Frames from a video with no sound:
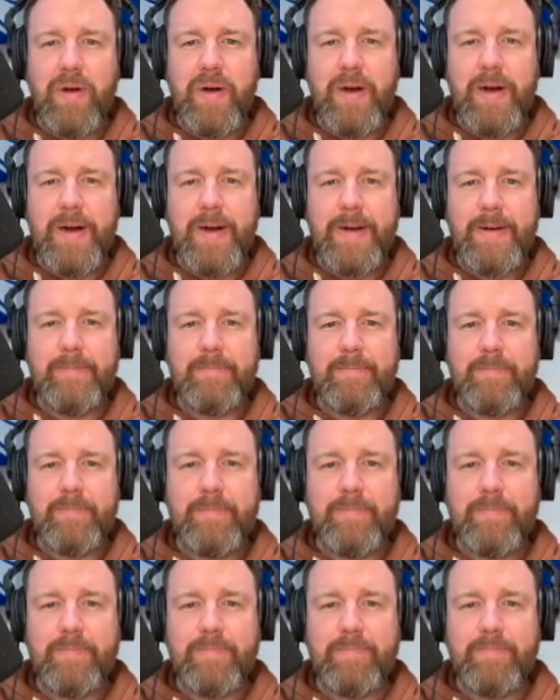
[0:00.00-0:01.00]

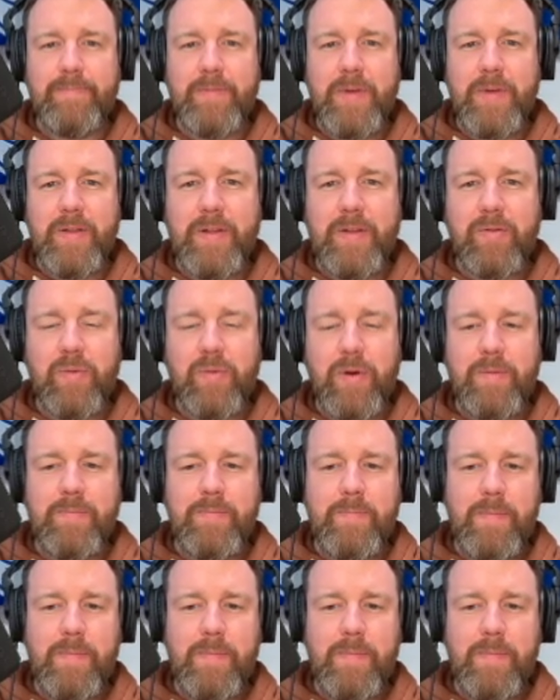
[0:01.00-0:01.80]
in this one.